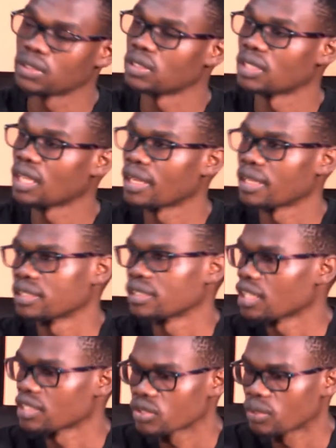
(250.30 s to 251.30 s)
line
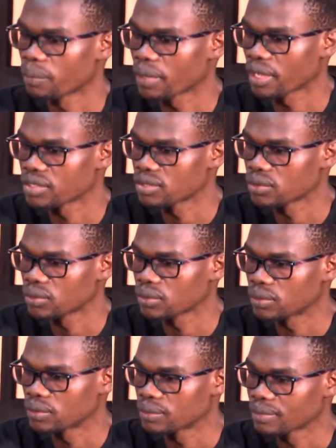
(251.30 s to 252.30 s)
as compared to
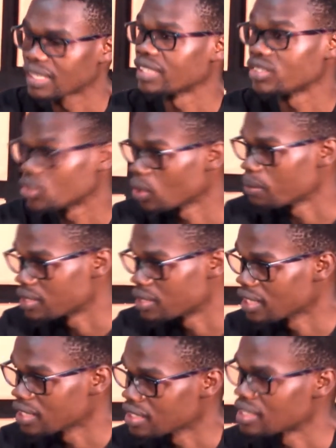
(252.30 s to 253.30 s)
the job
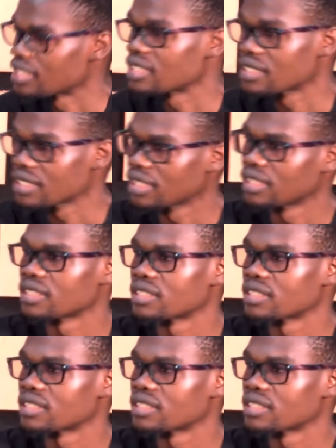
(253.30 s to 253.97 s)
sense. Yes.